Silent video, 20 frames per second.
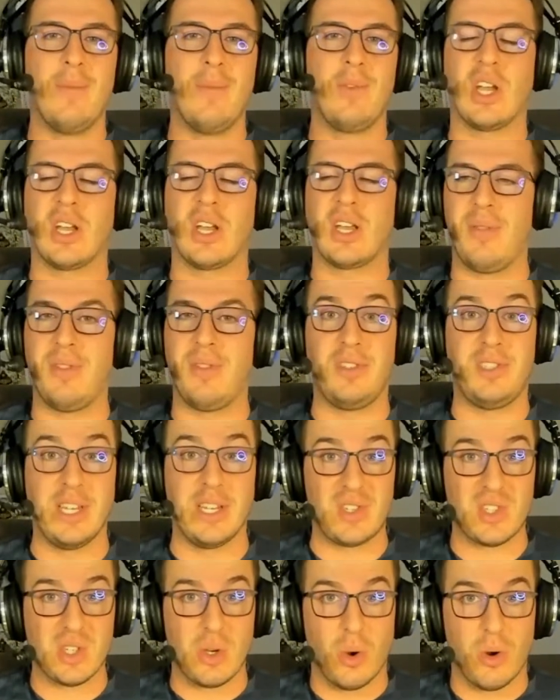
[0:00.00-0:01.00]
Check out the
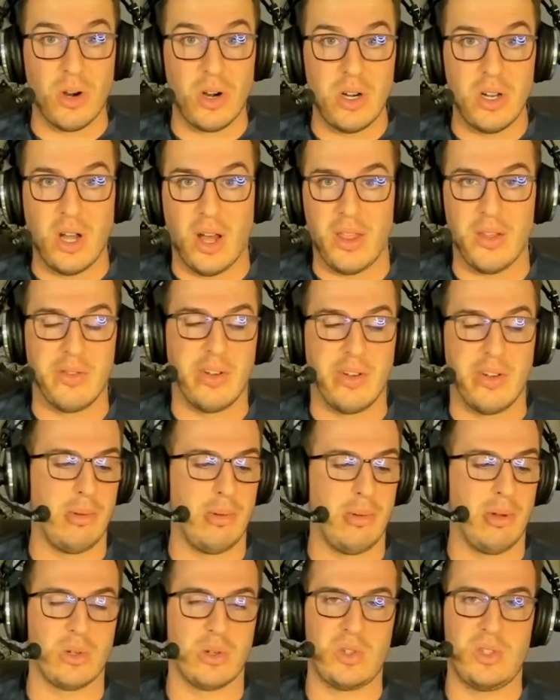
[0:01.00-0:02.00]
Discord. The
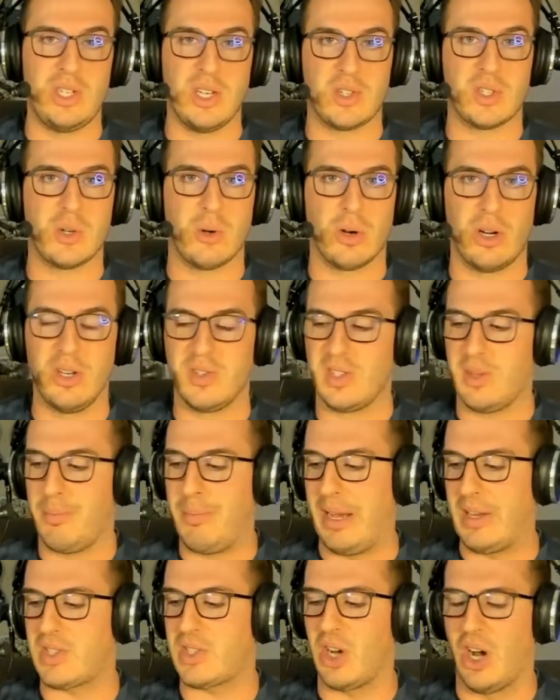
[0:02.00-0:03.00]
Volleyball Source Discord is the
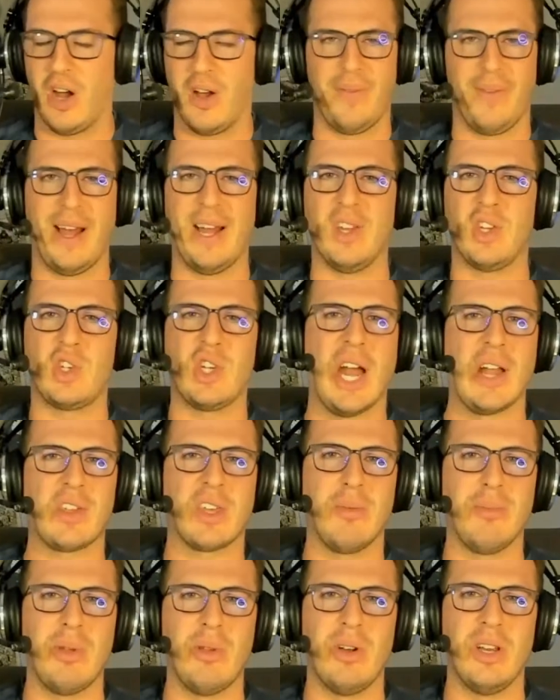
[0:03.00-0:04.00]
best online chat
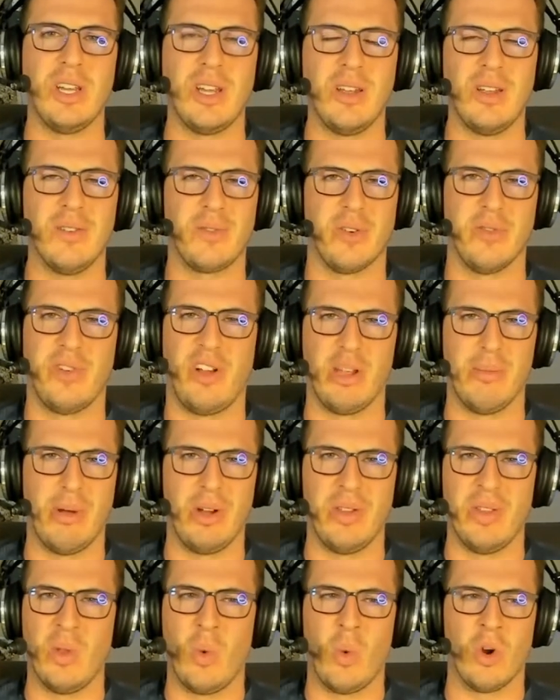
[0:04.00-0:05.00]
community for
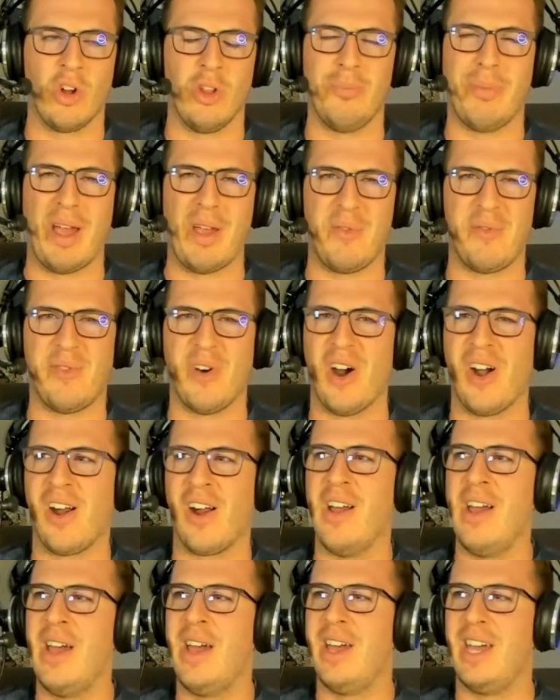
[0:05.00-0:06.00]
volleyball in the world by
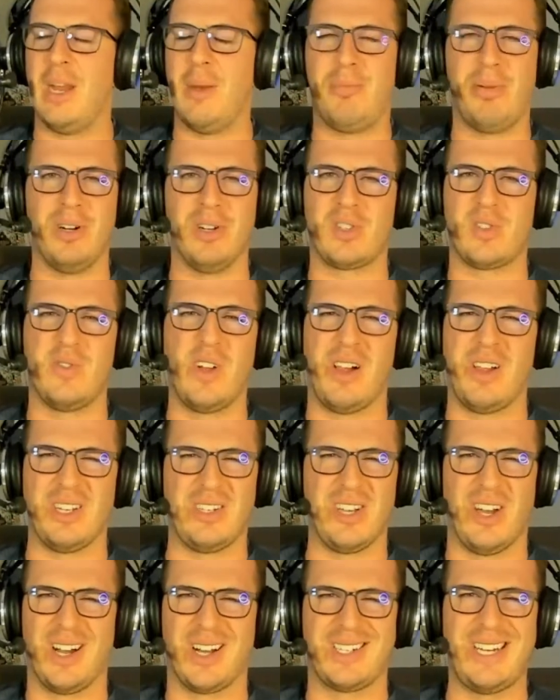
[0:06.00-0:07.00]
far. It puts Volley
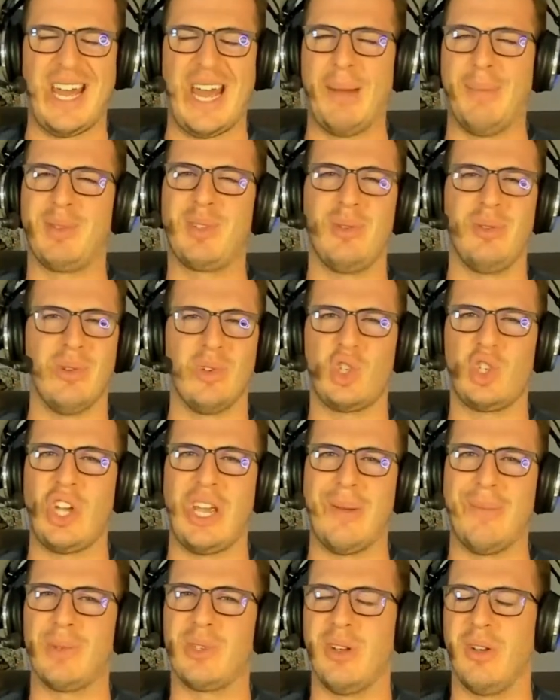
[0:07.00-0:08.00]
Talk to absolute
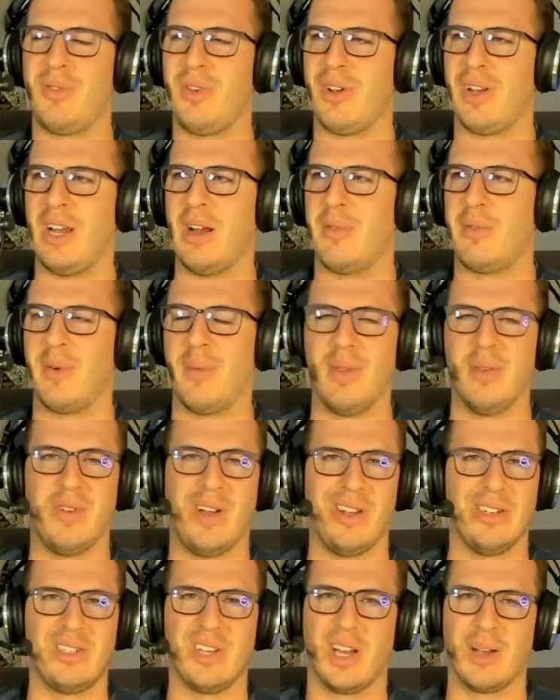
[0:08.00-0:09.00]
shame. So if you're here from the
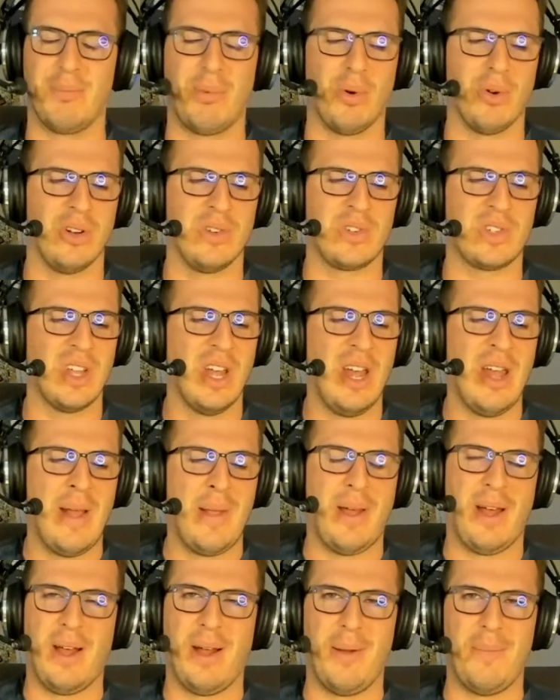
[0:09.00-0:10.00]
Volley Talk boards,
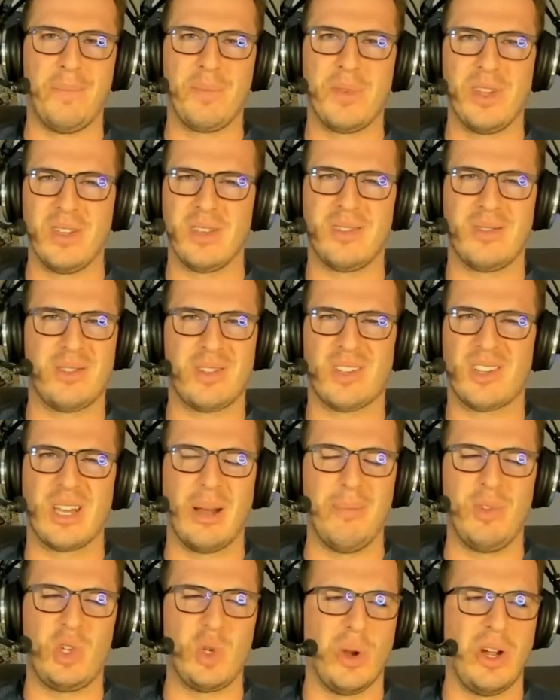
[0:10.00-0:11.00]

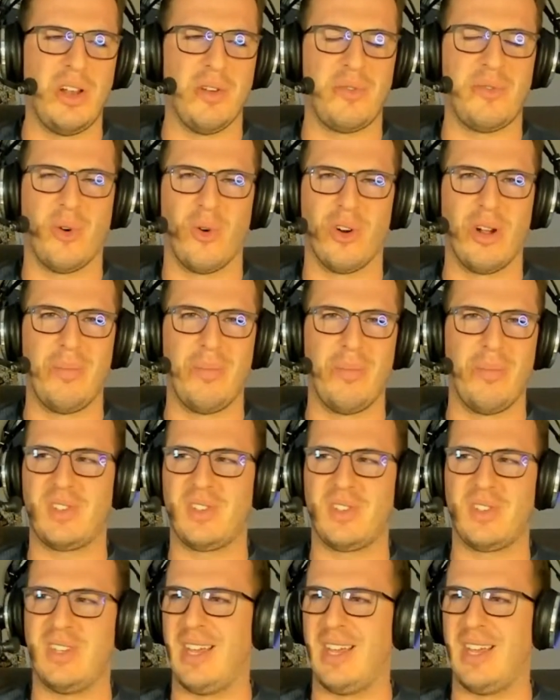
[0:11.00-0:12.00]
come join a forum
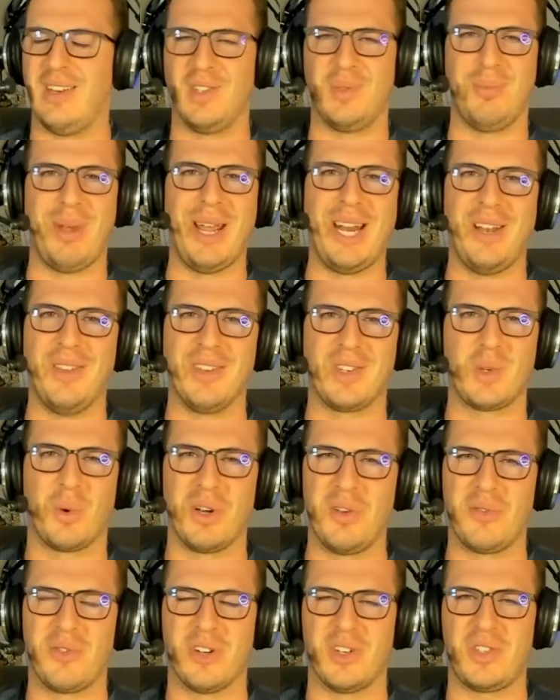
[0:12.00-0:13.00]
that is made in the
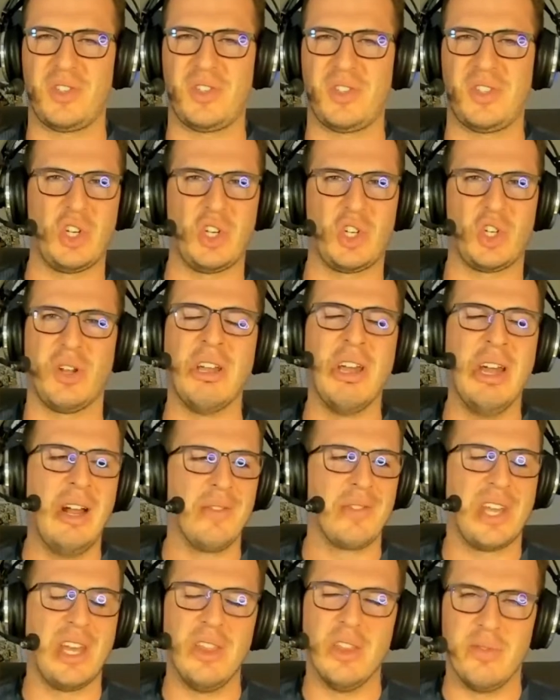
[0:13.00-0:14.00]
21st century.
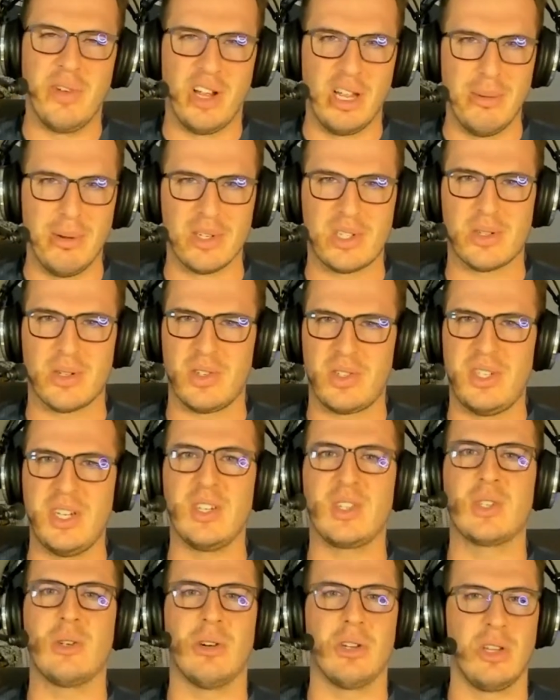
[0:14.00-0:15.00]
Get in the Volleyball Source
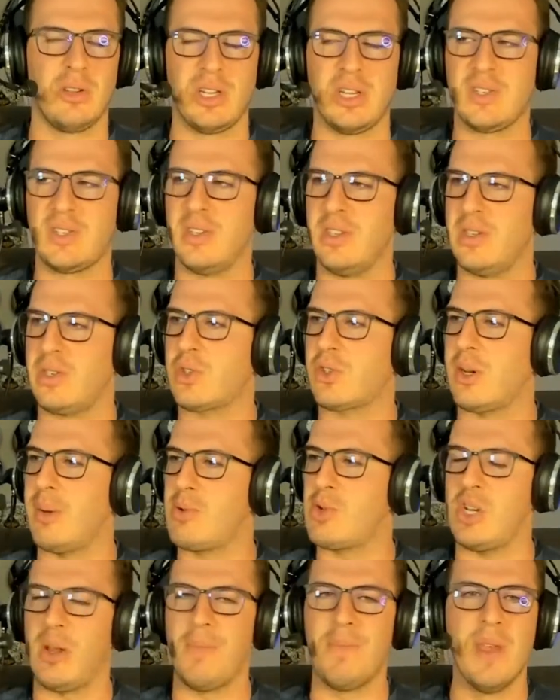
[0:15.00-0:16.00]
Discord. The link's in the
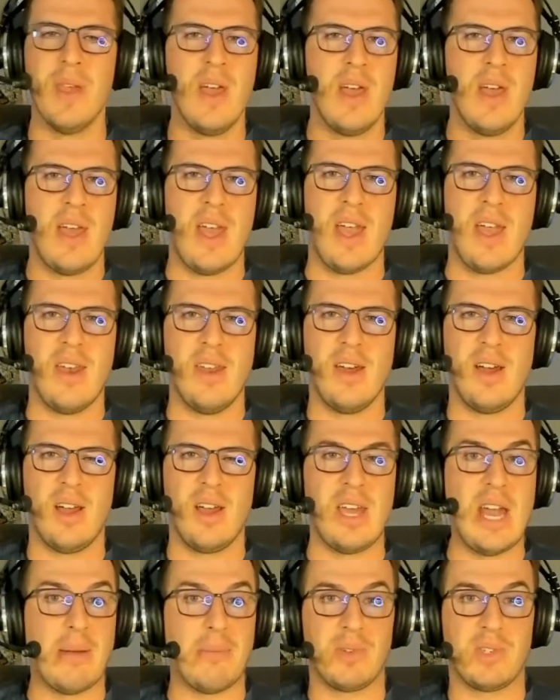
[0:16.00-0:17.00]
description. And
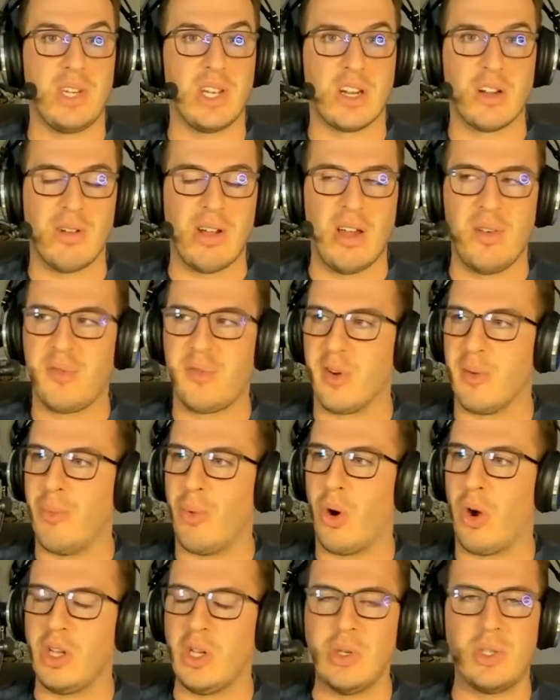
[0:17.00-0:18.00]
yeah, stick around for
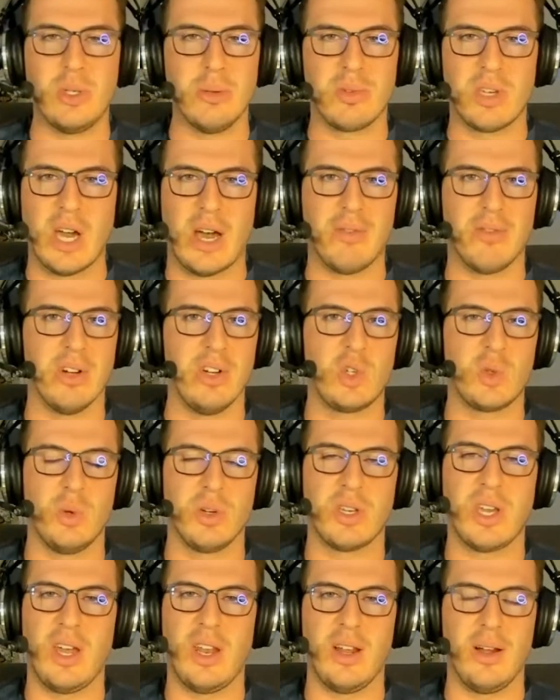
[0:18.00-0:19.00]
more YouTube coverage.
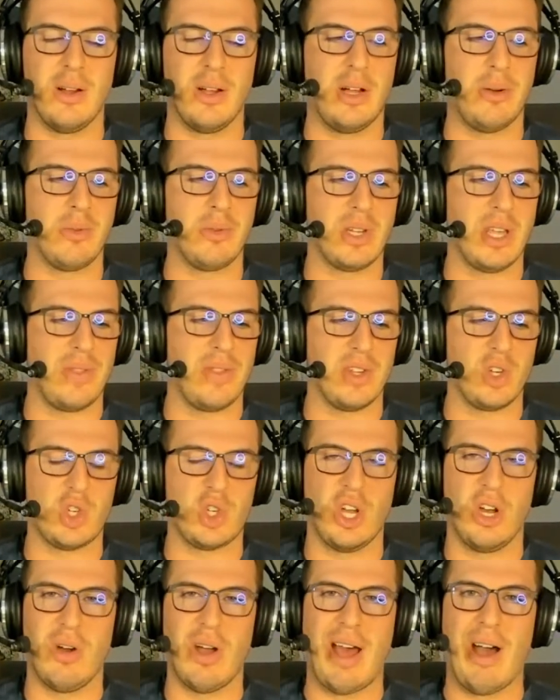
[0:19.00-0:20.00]
We'll get the
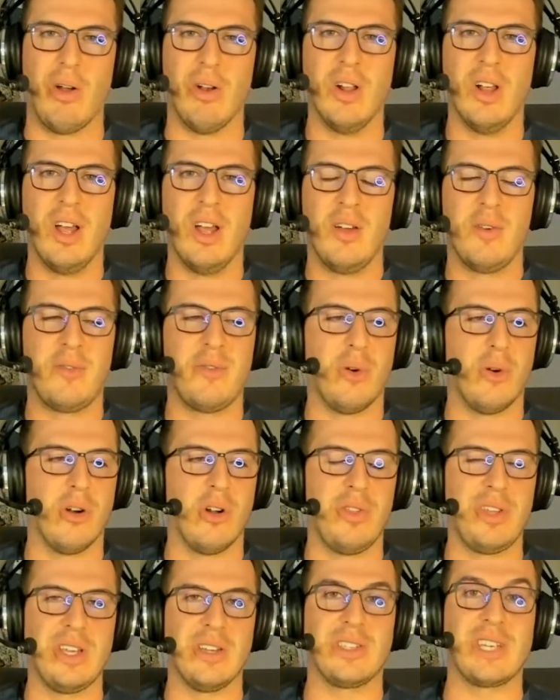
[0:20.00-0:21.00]
show out
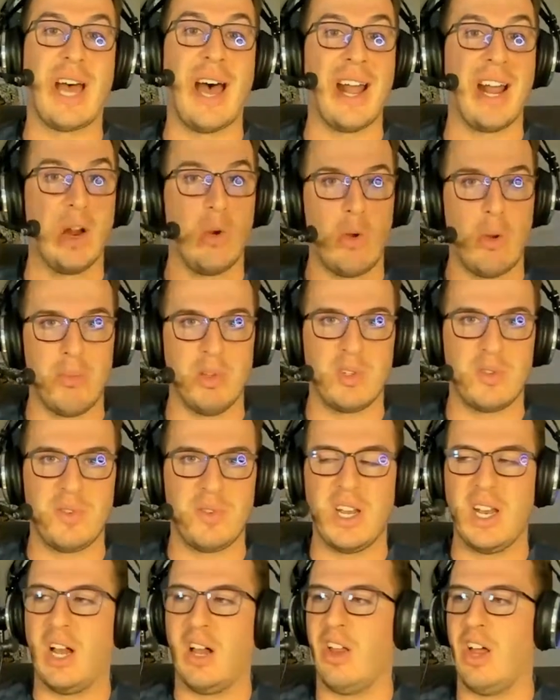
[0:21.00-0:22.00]
for the entire Women's
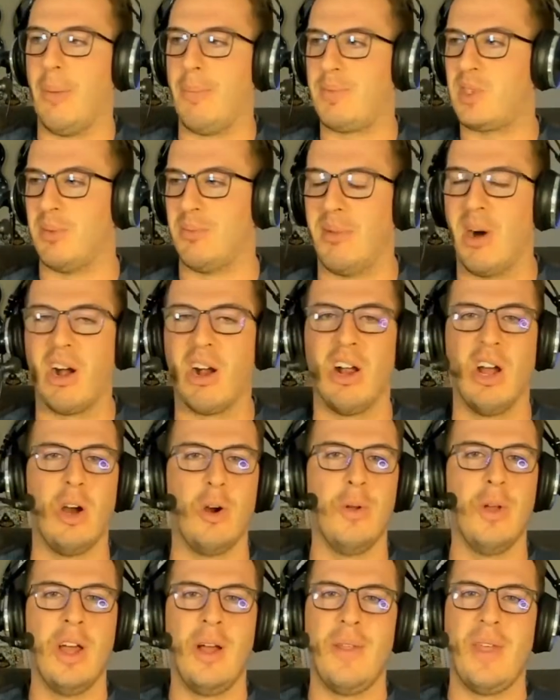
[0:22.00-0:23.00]
VNL up
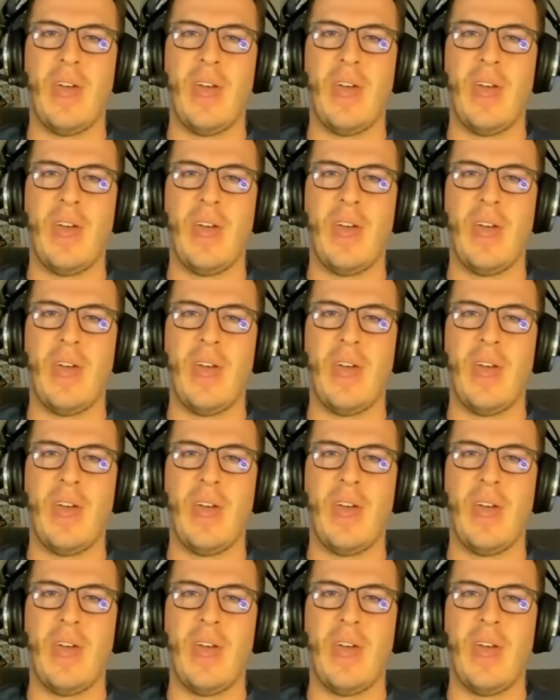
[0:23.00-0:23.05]
tomorrow.